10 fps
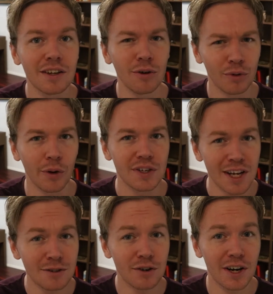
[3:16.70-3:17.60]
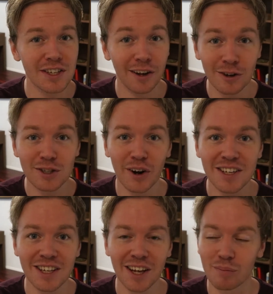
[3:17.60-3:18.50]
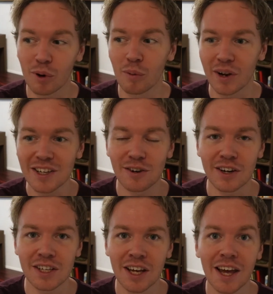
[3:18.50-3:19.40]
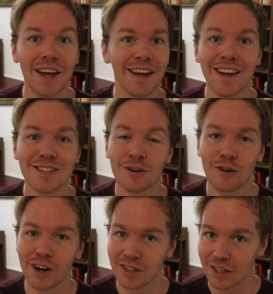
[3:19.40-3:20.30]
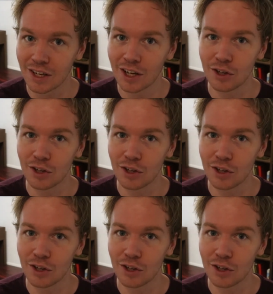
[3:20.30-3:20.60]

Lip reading: although it sounds crazy and looks crazy and probably is crazy, it's not crazy.